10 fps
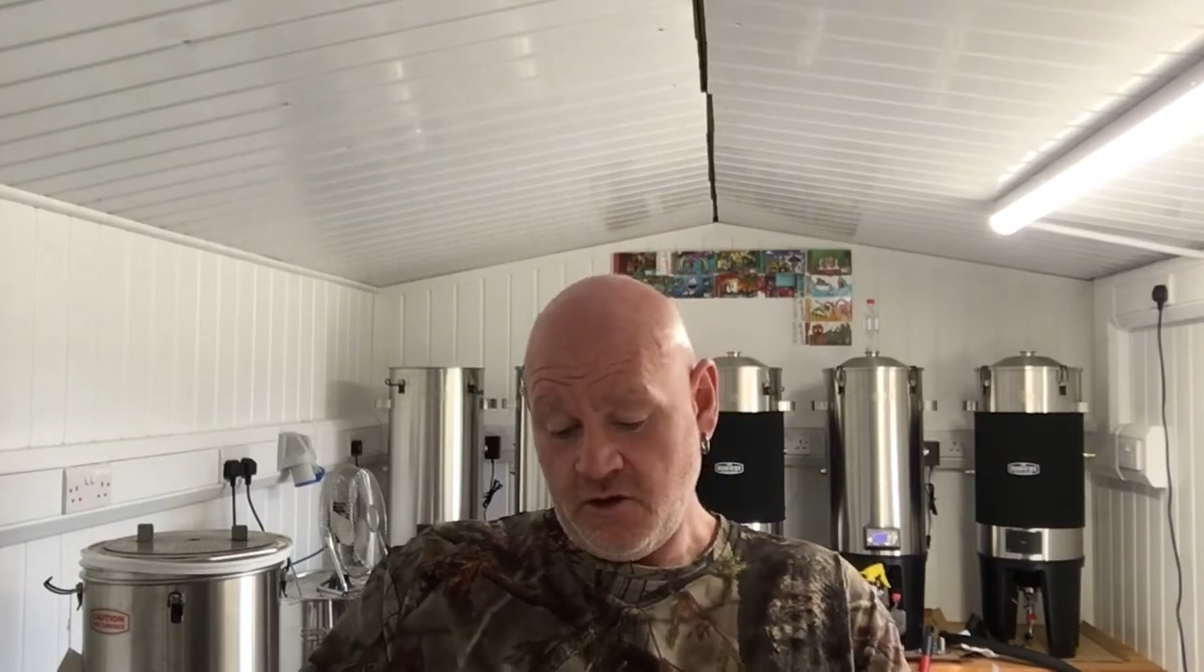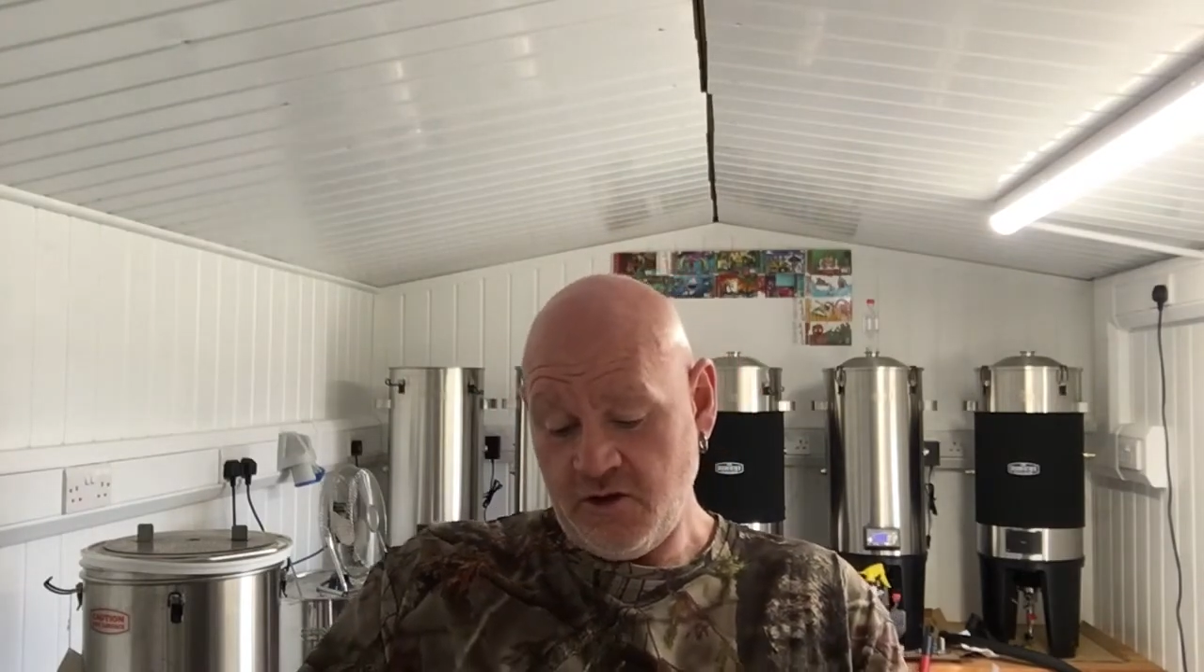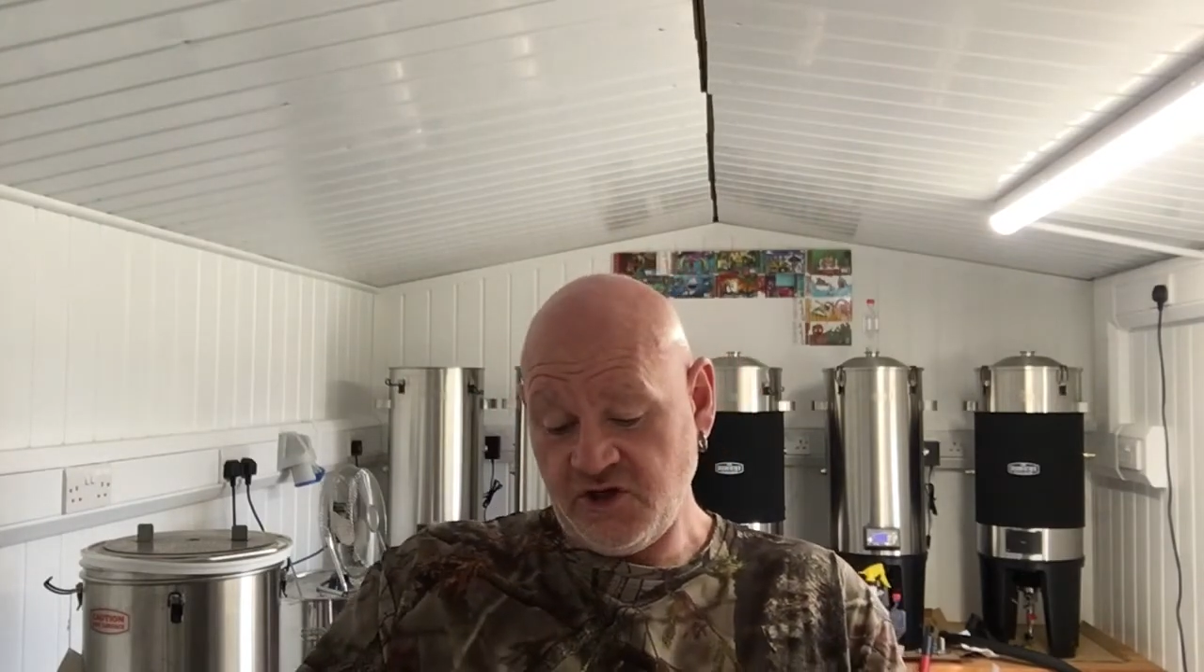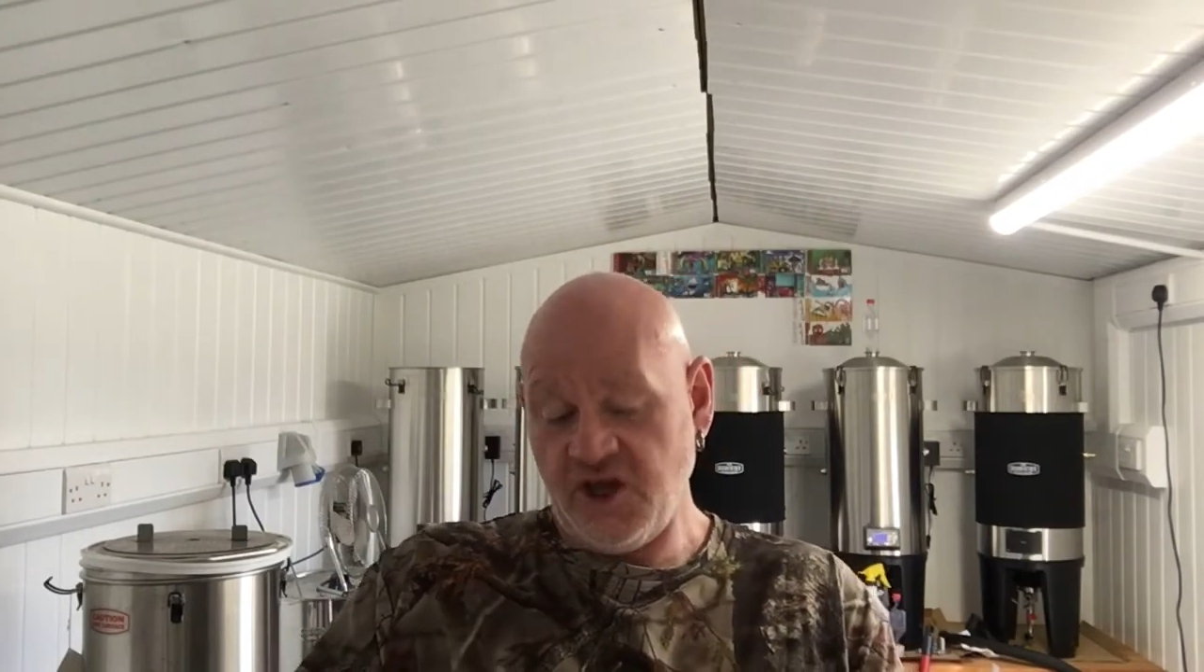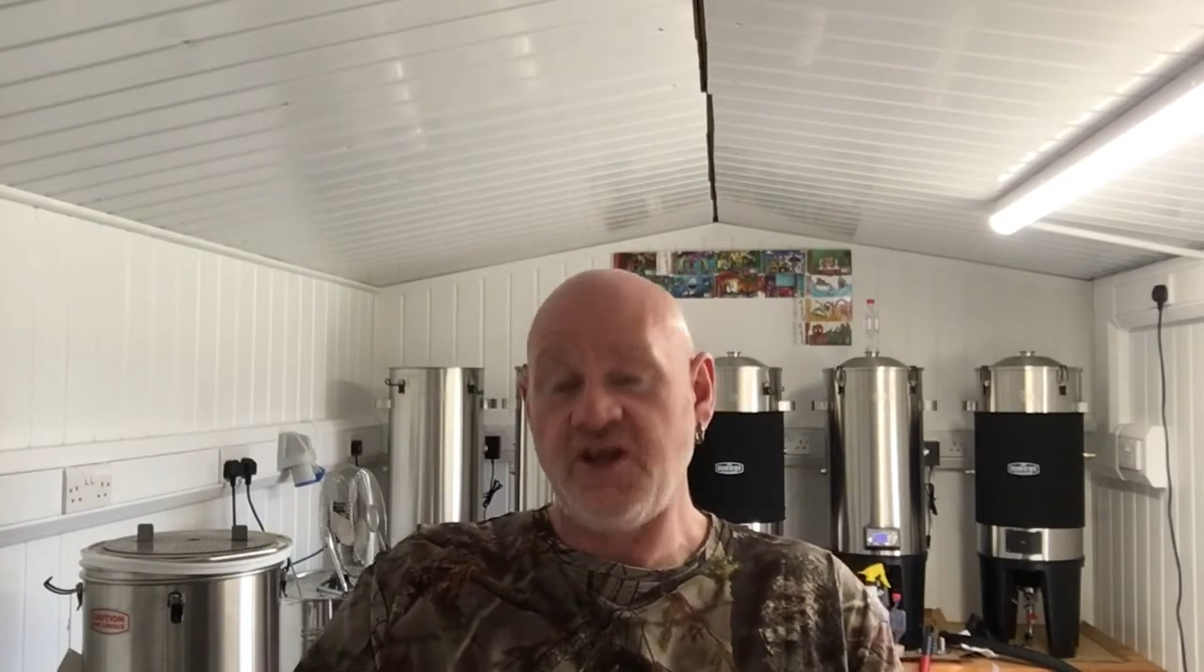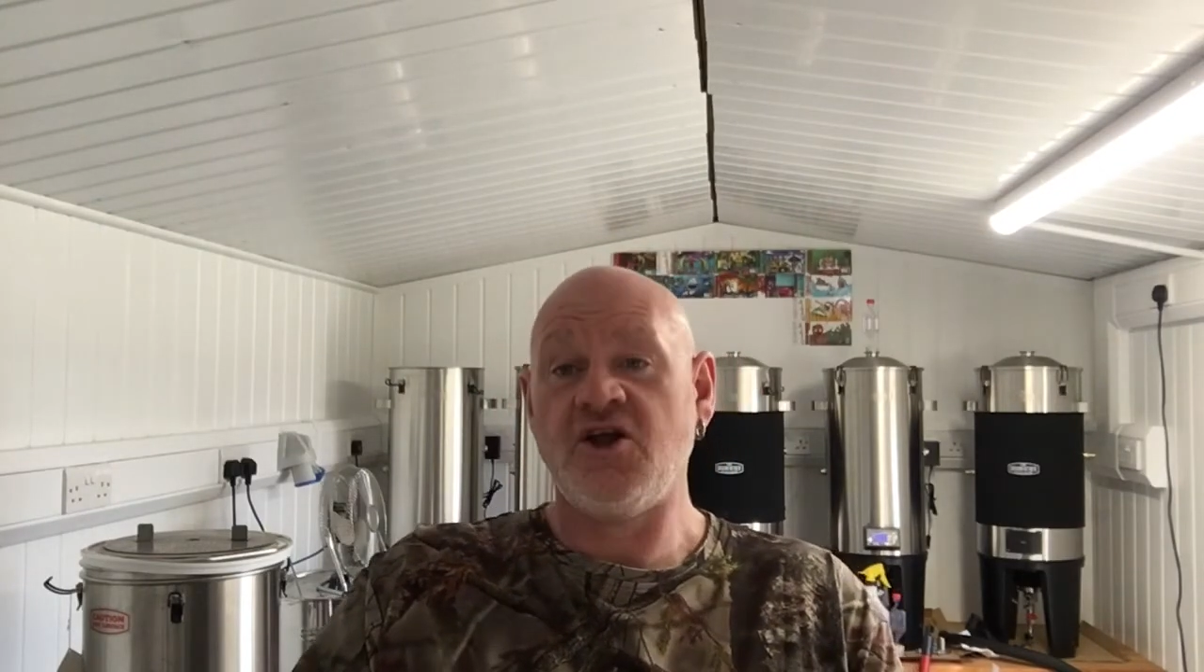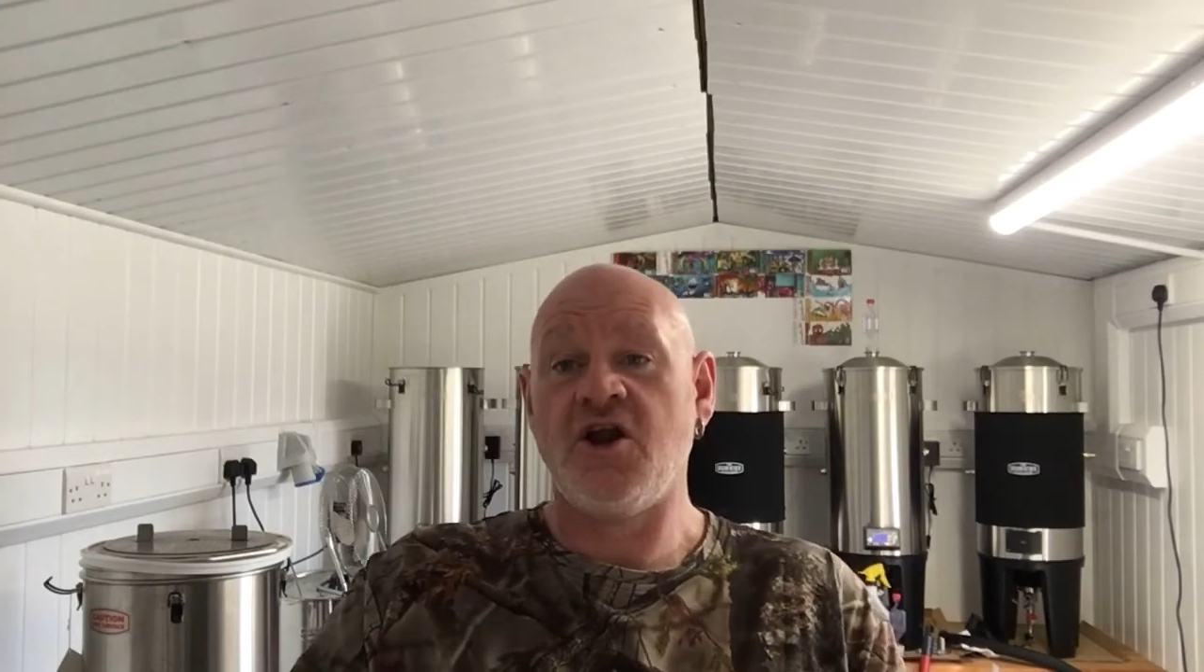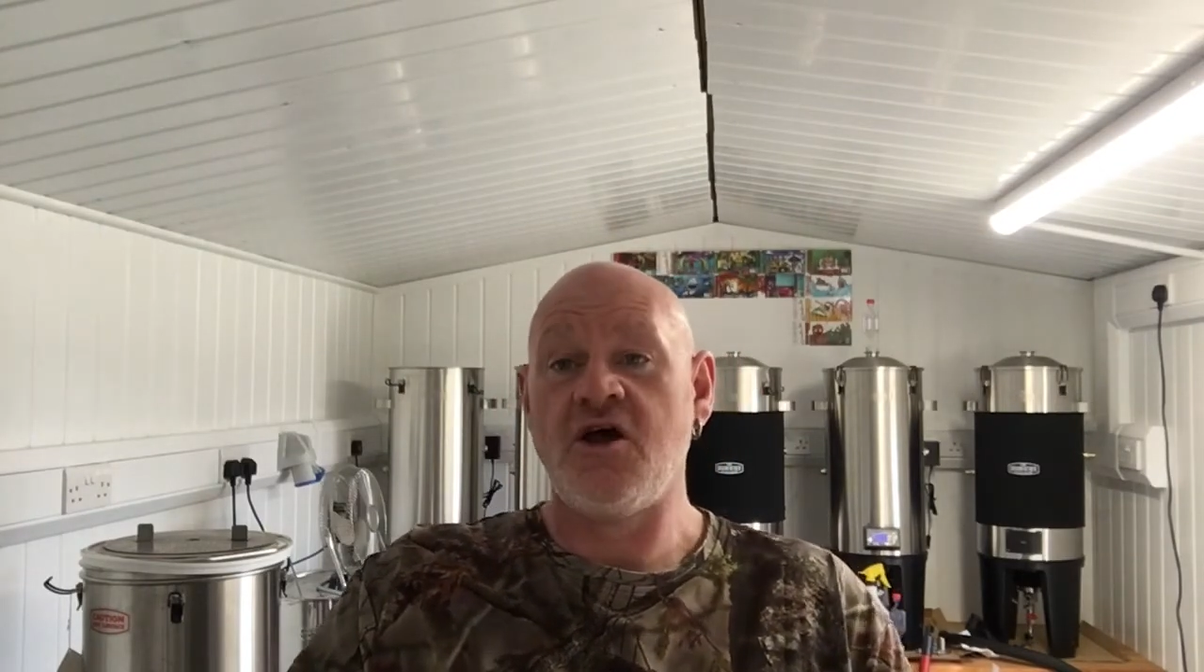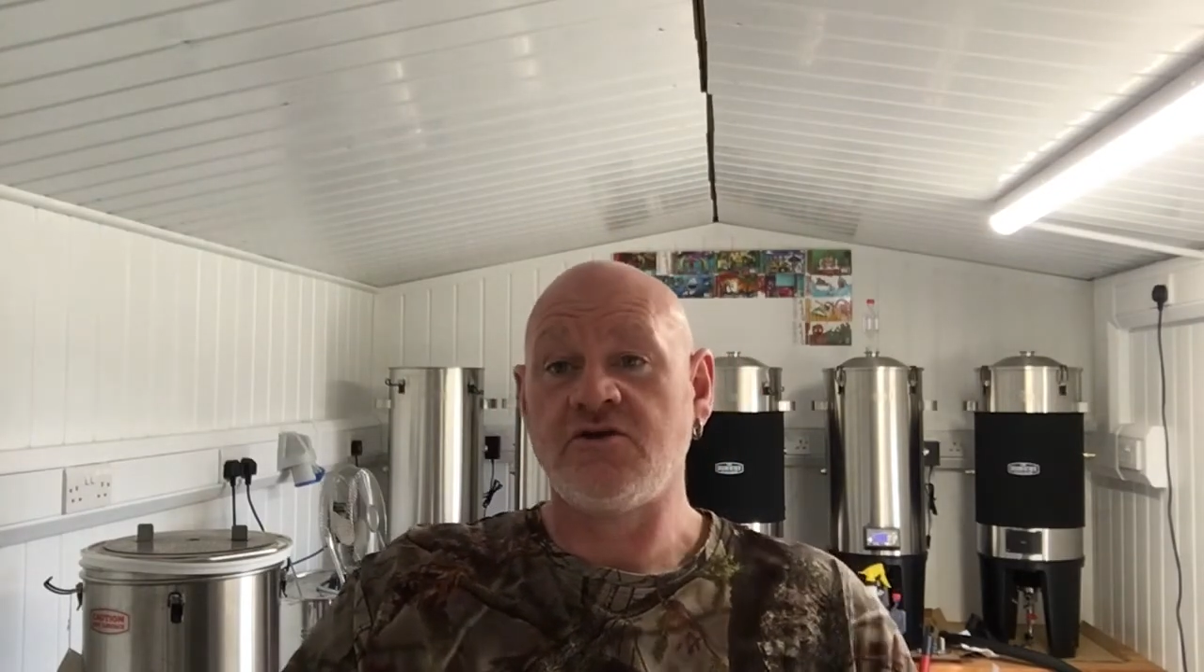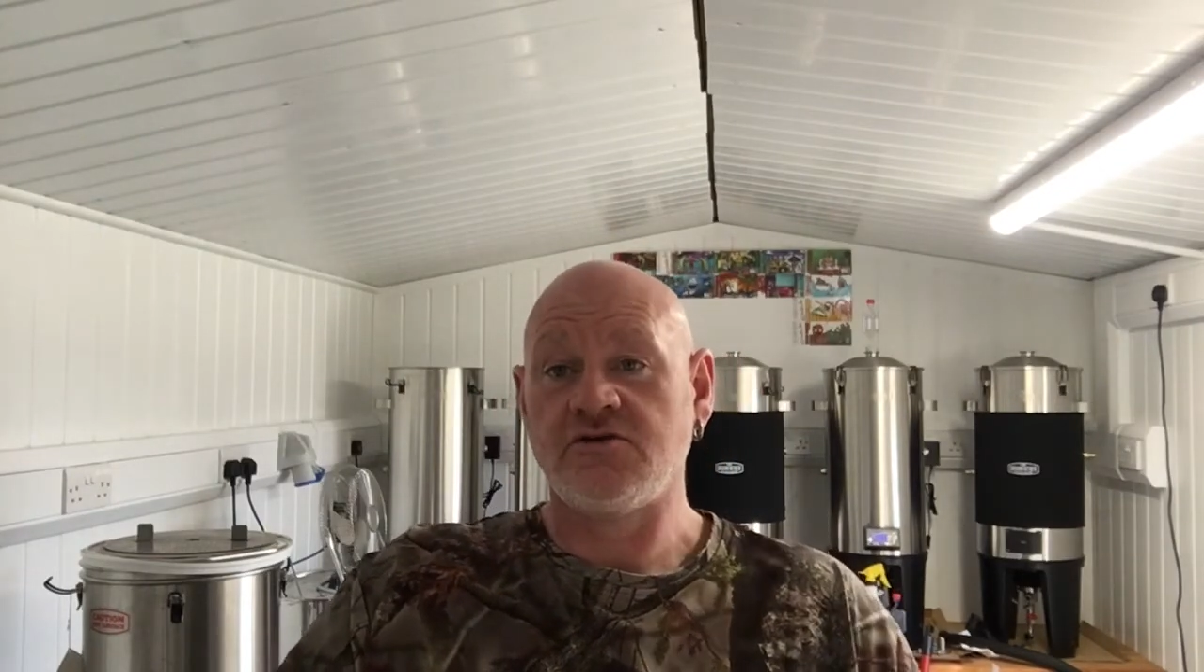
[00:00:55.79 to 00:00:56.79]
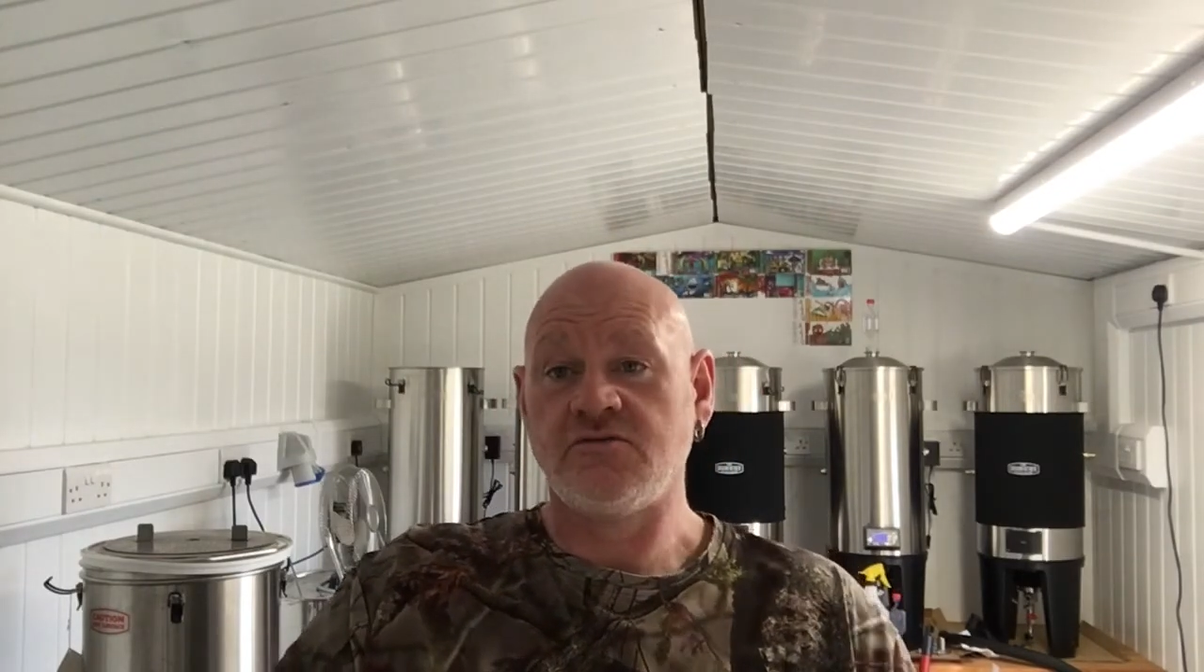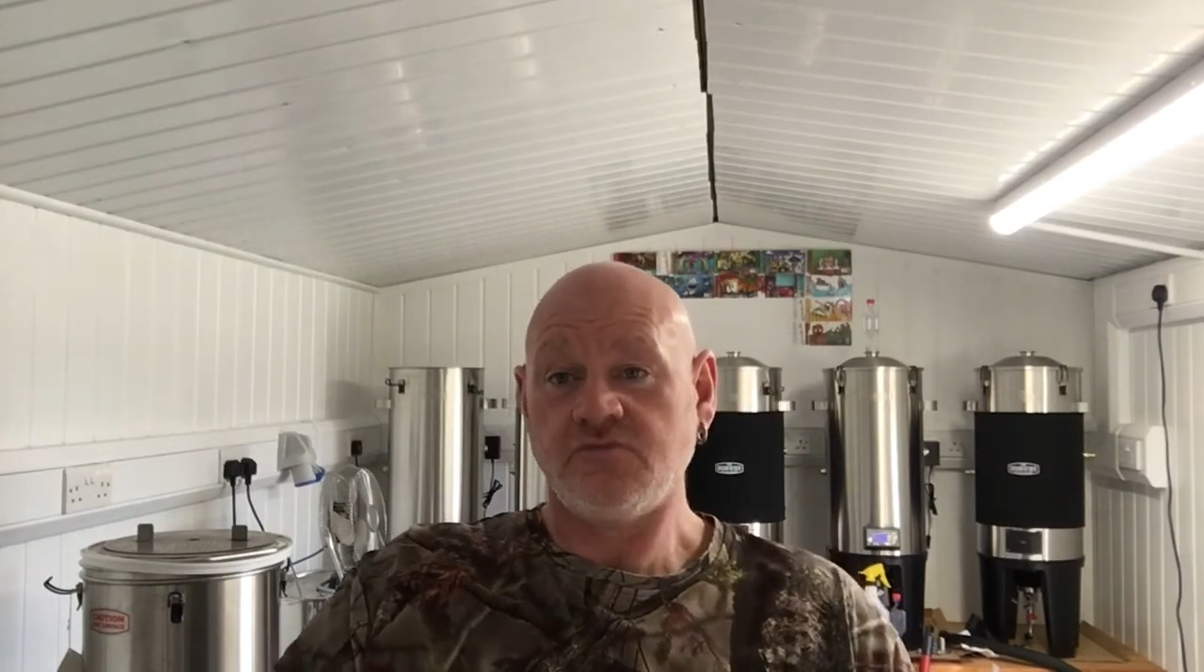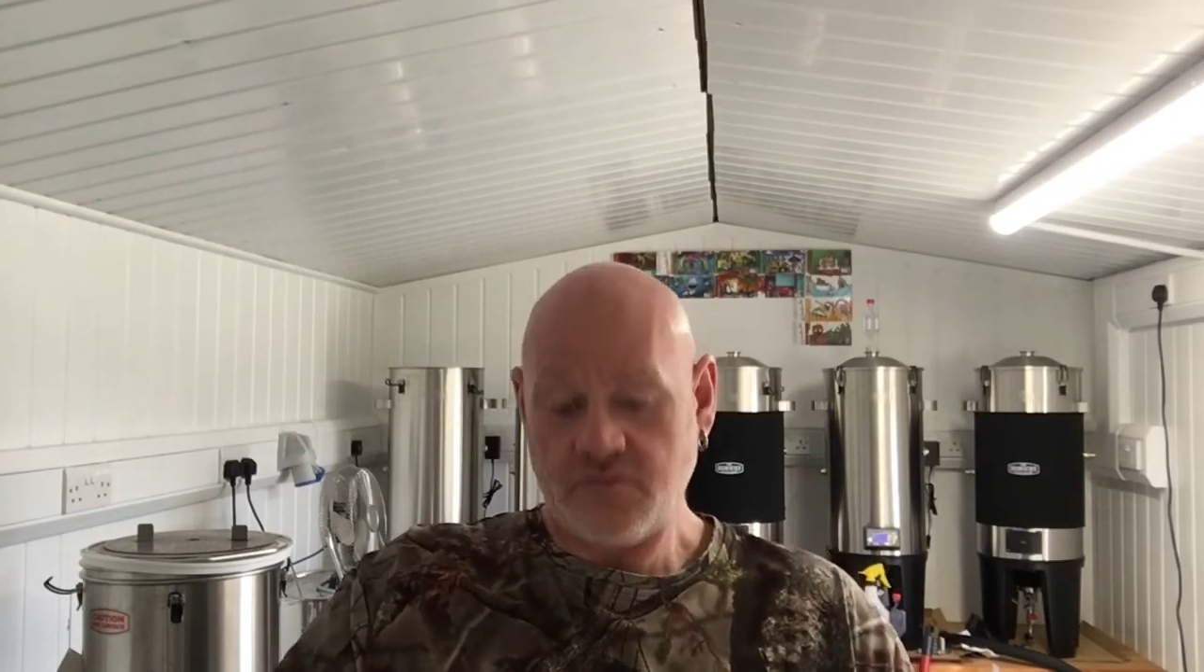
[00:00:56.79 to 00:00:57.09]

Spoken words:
Let's get it in a glass,